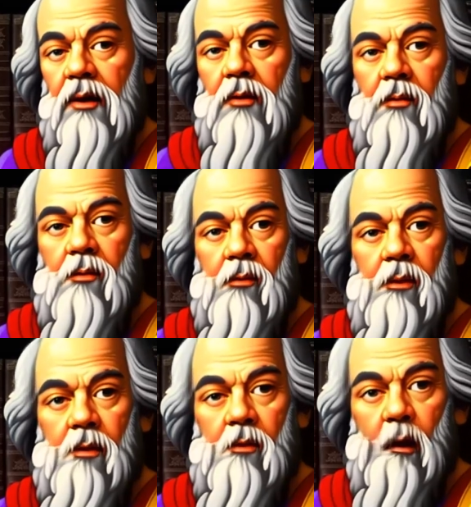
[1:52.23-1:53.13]
you to
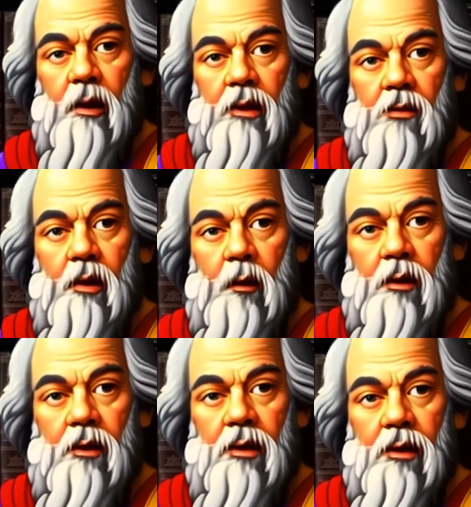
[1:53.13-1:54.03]
prioritize
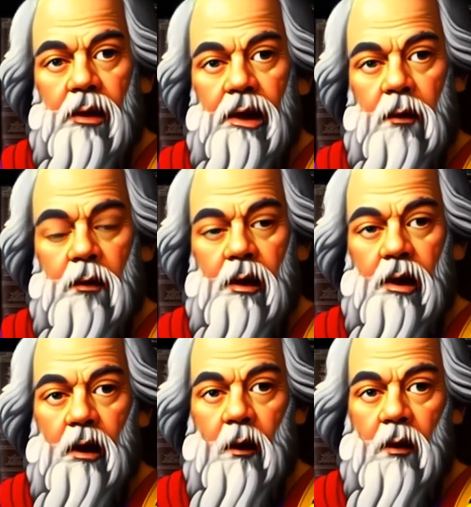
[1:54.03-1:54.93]
self-care and extend
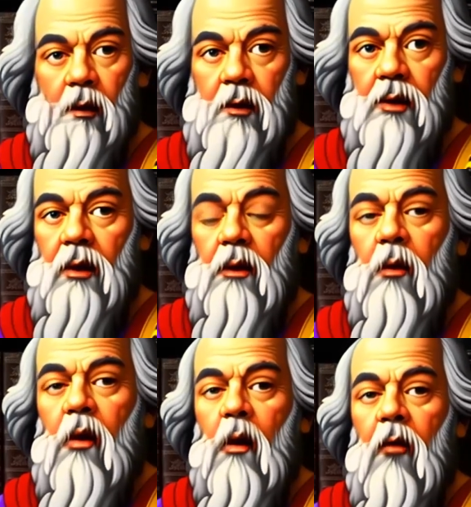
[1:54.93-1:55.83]
compassion to those
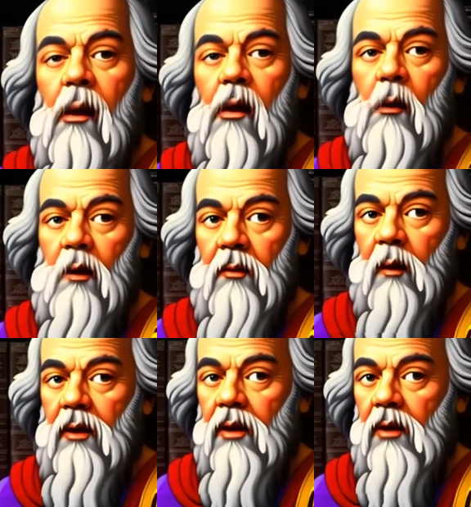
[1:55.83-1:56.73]
around you.
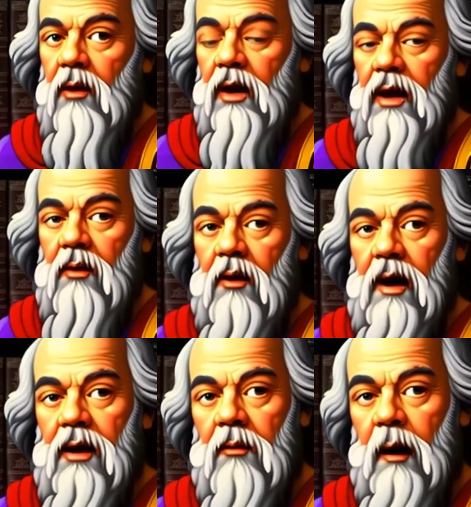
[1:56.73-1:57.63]
When
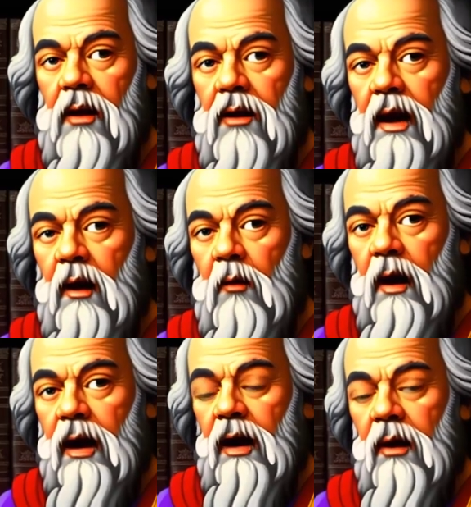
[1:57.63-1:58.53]
combined, the numbers
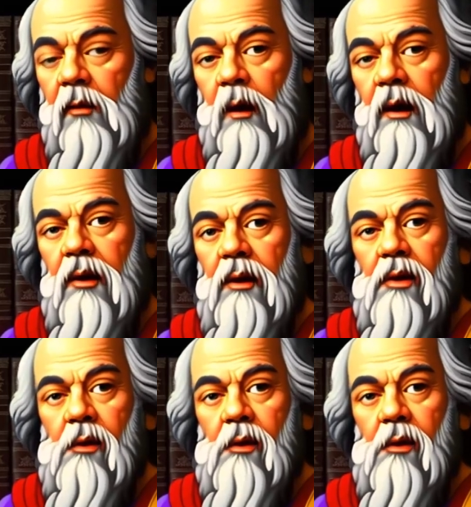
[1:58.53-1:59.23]
4 and 6 and